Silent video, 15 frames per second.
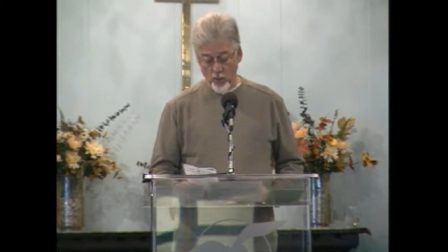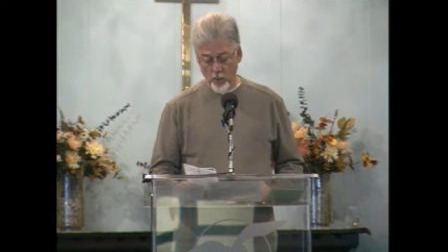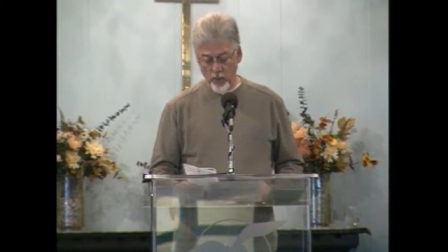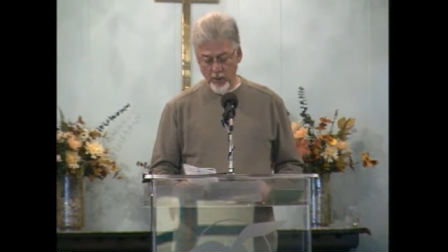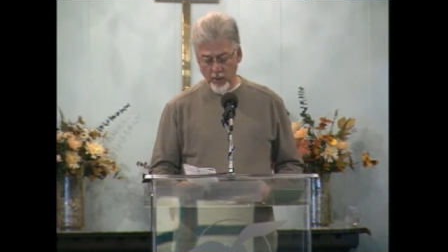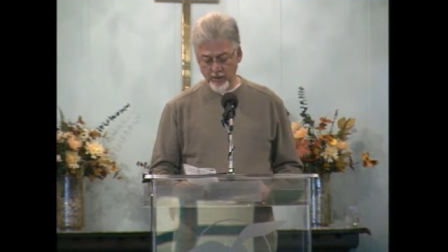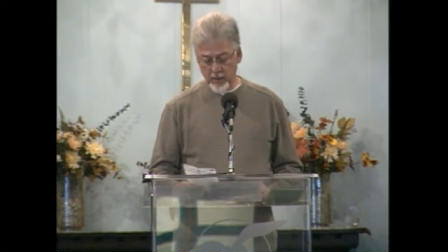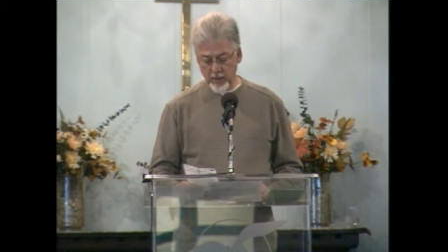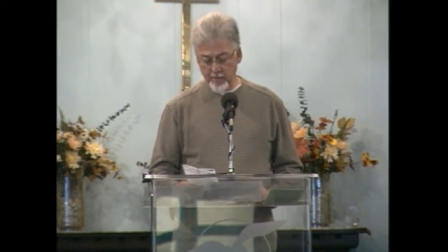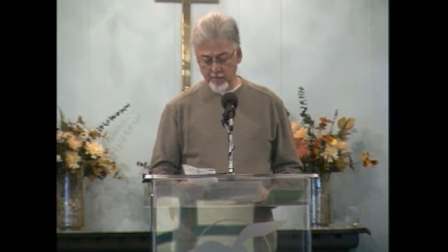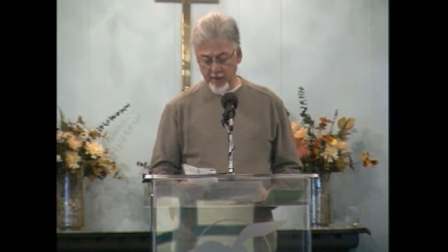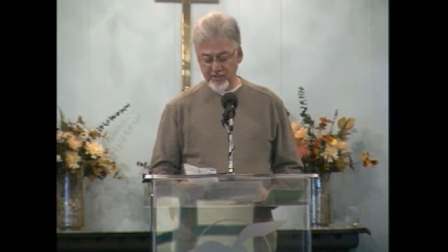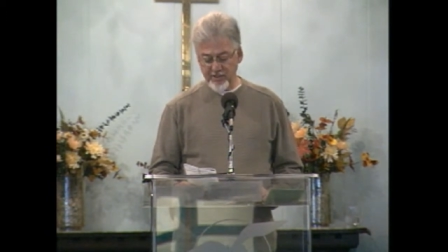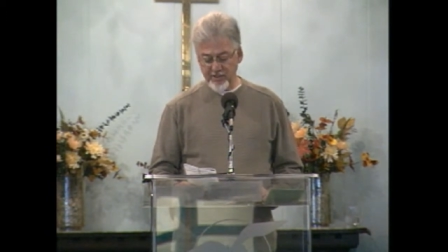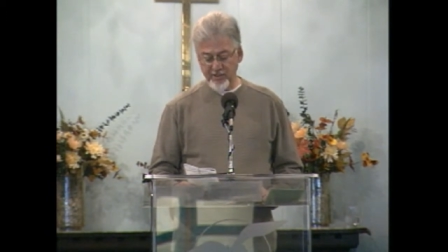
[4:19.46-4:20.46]
Will is the
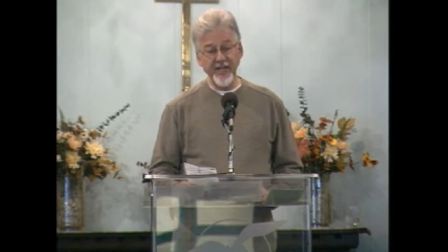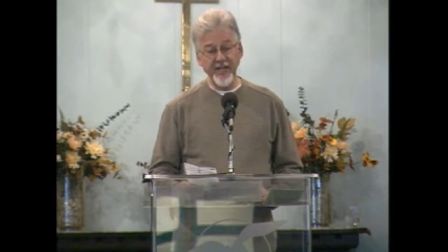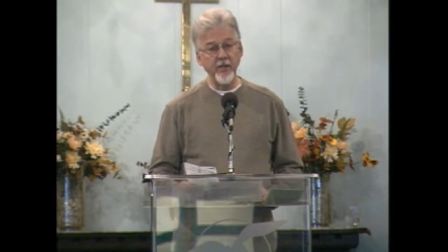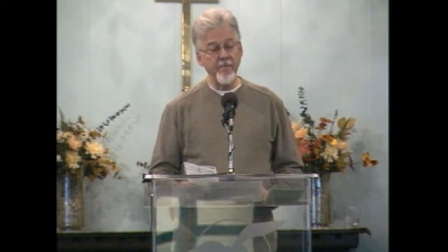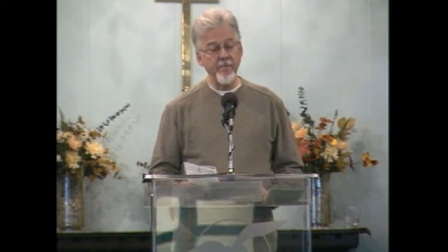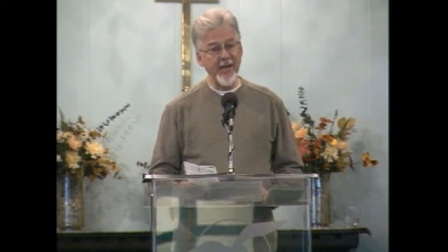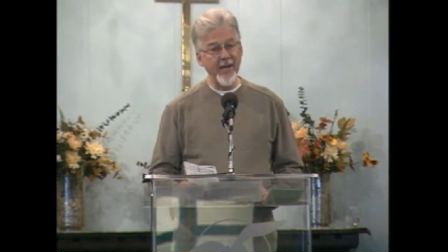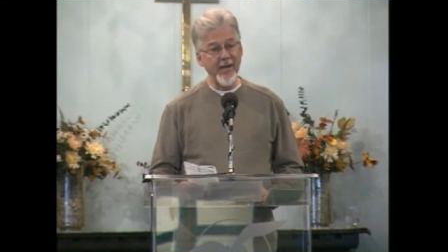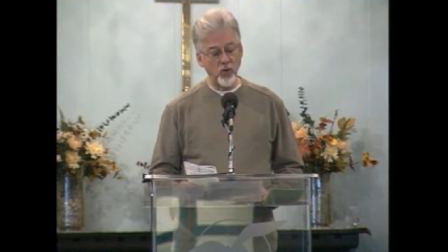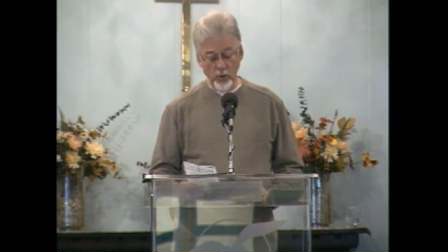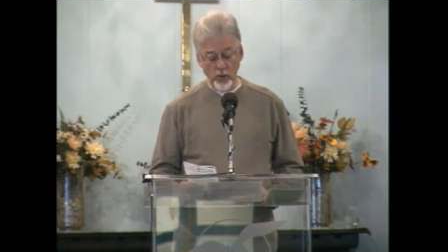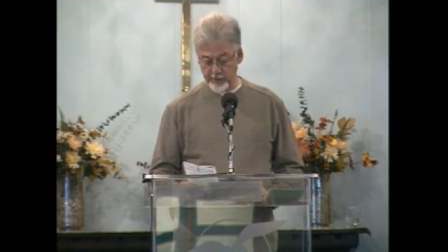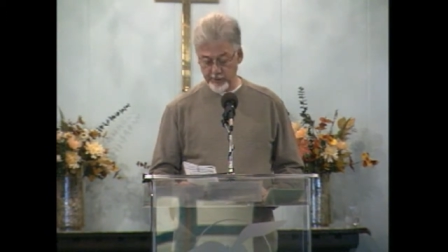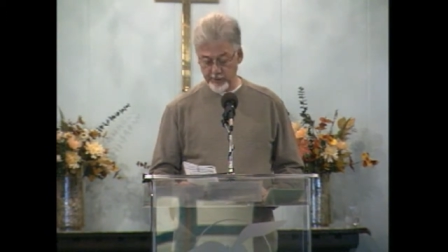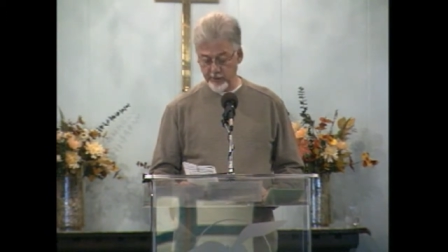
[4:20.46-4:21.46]
capacity to make
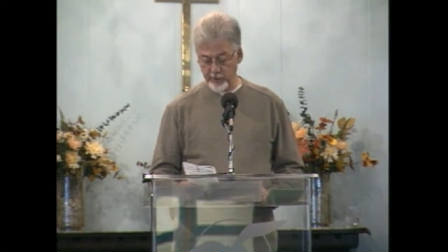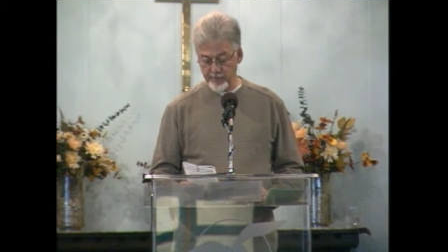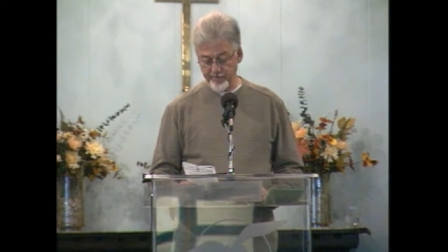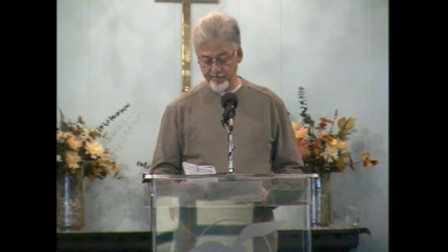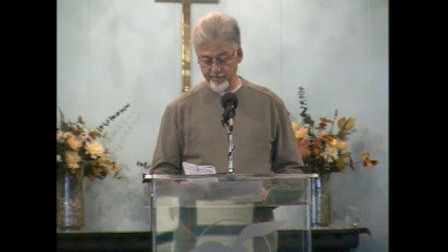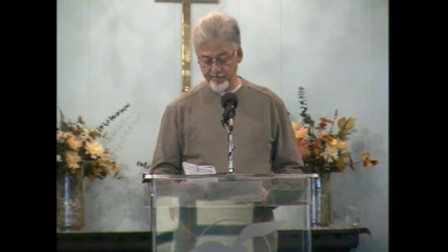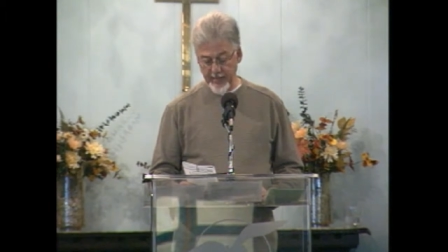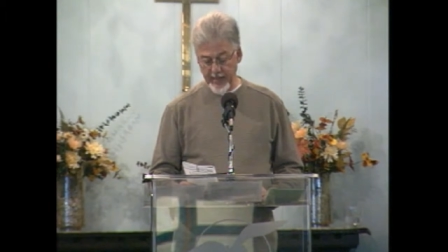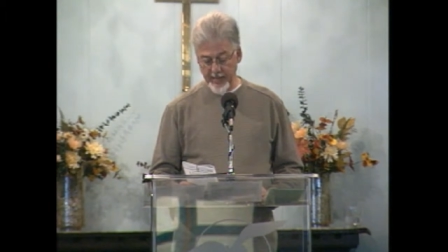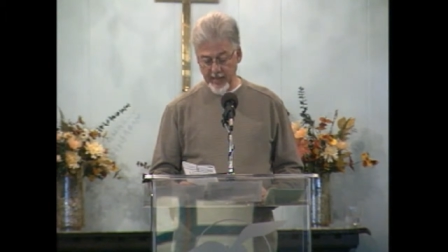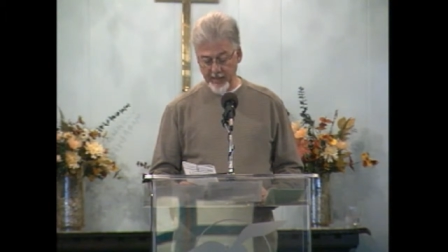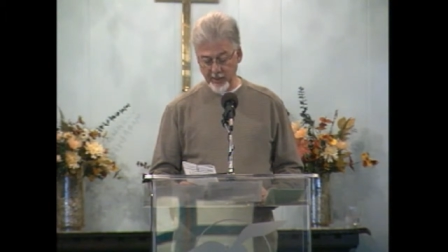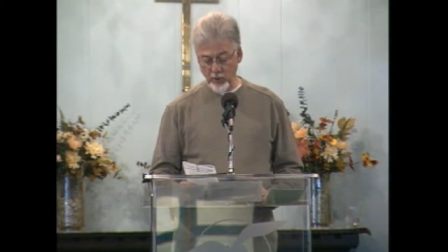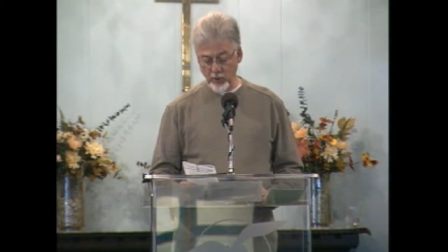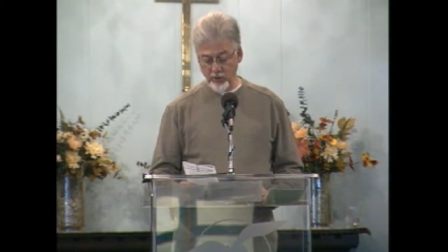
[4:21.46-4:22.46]
choices, and
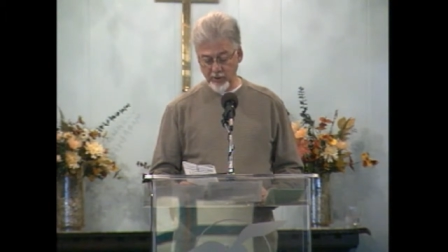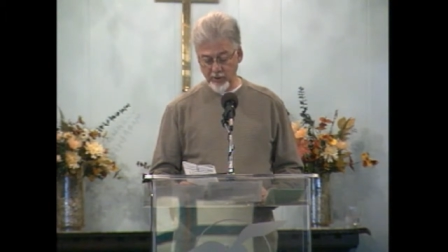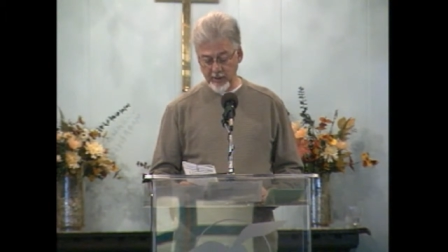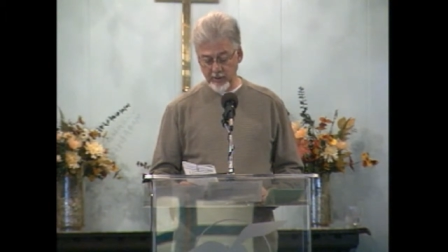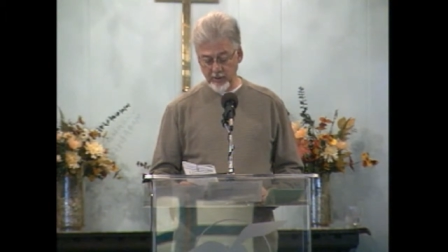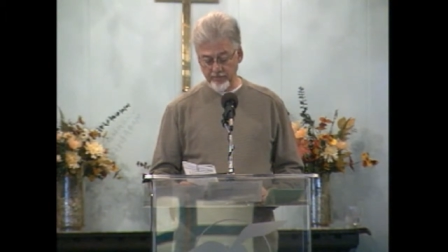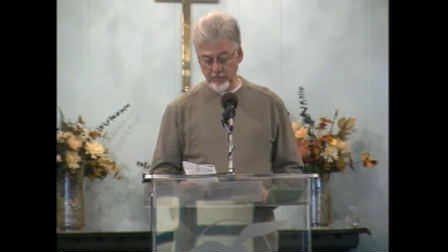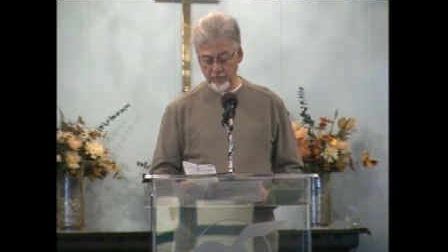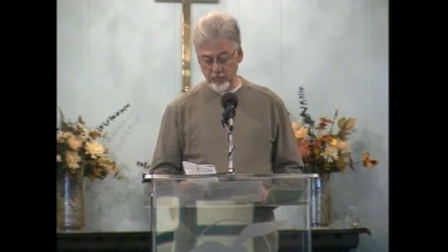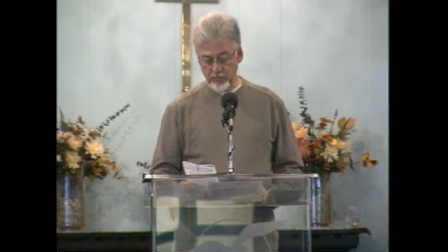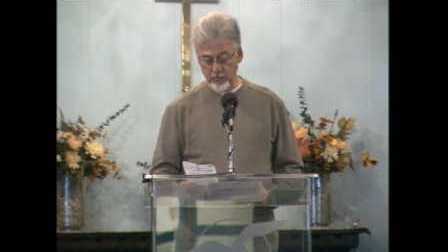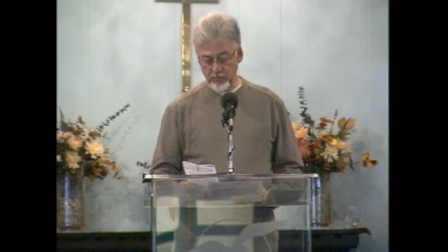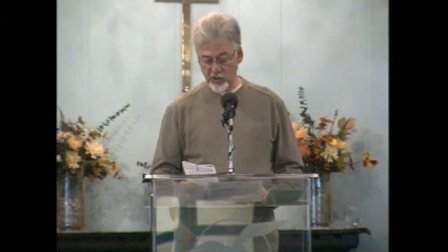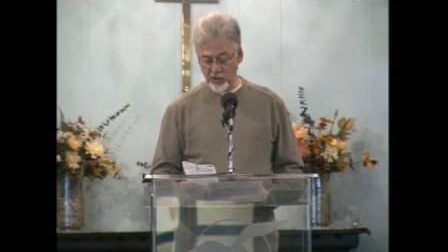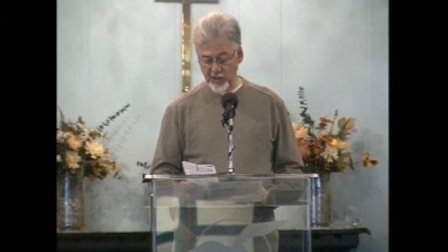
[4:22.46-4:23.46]
I use it
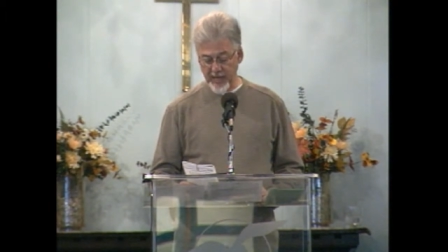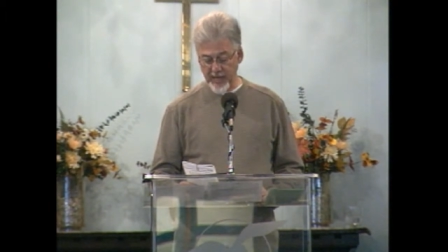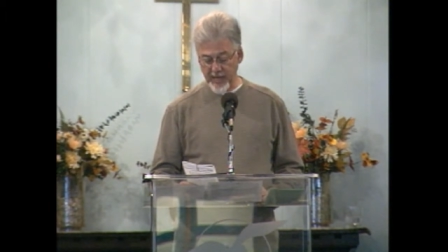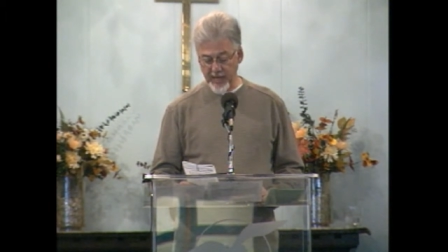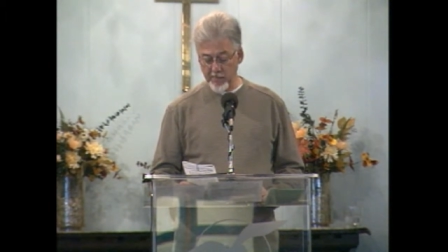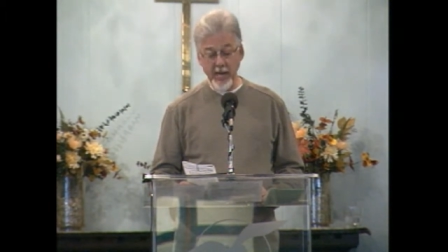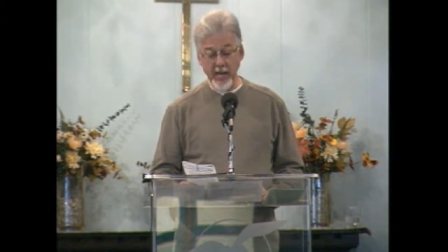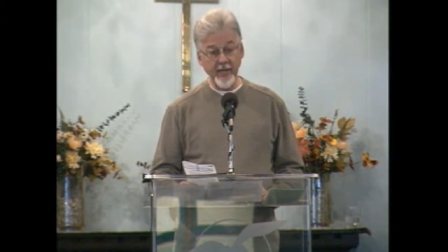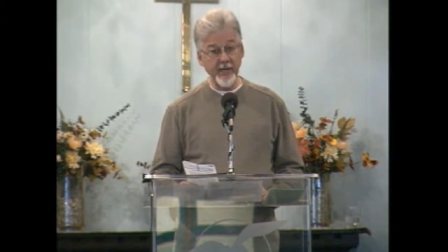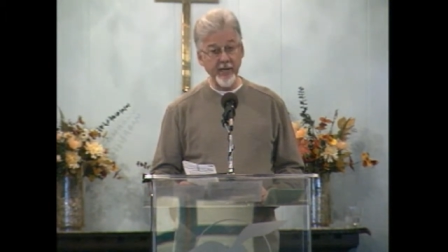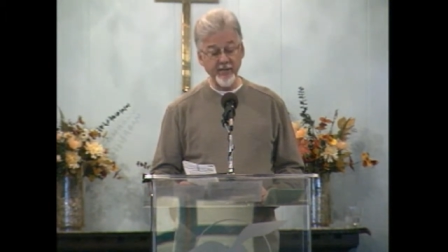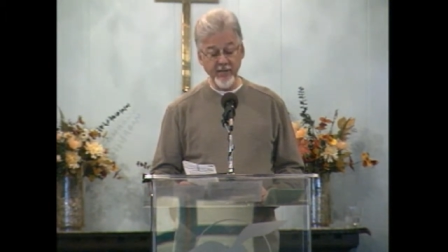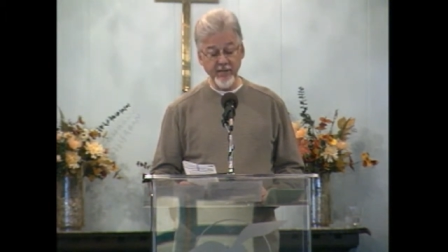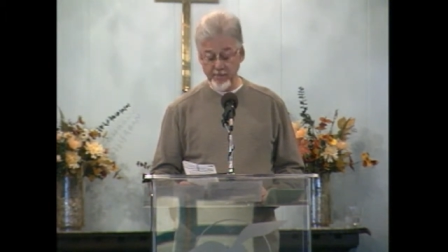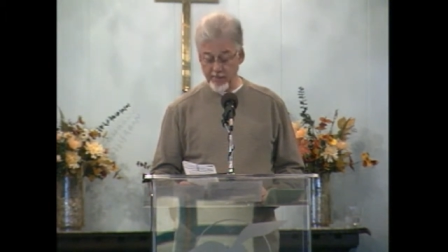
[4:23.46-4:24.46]
to shape my
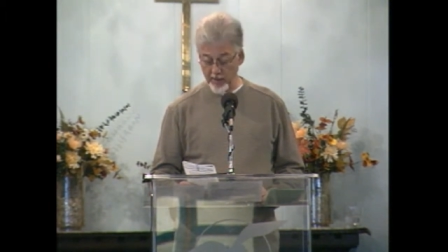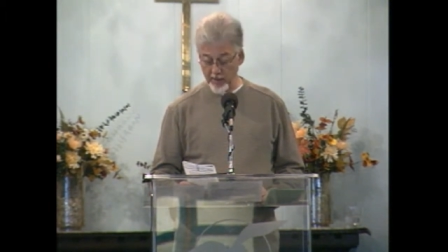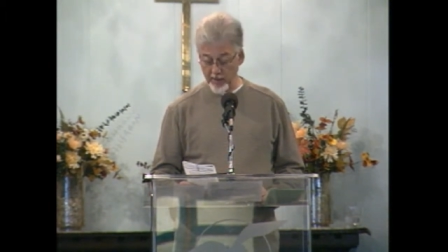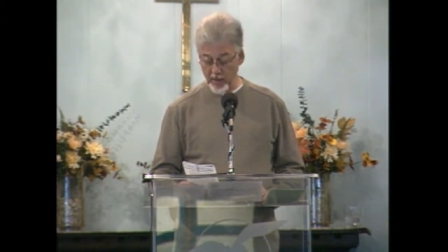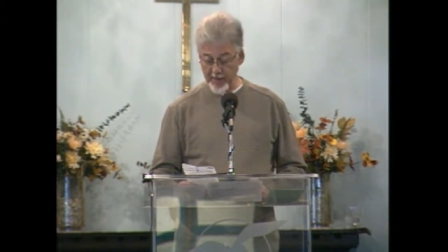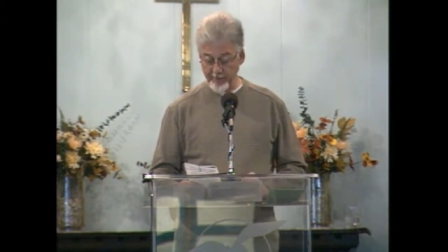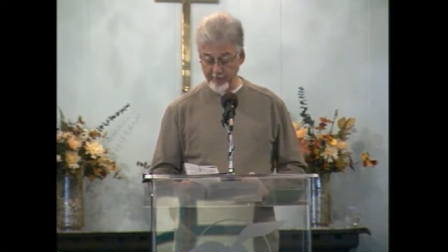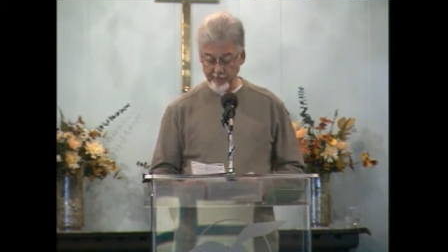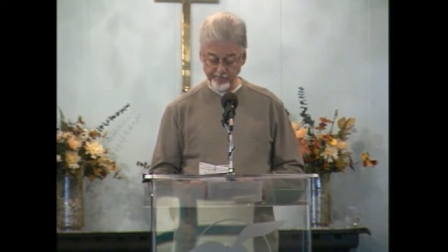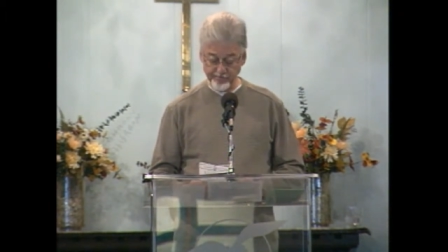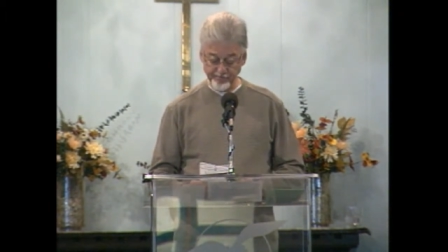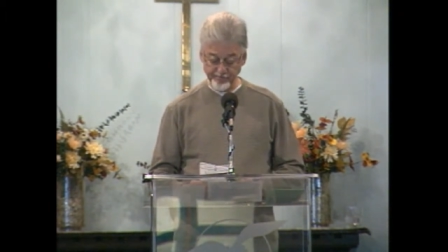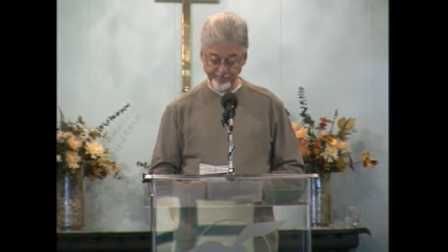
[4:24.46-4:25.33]
ideas and my life.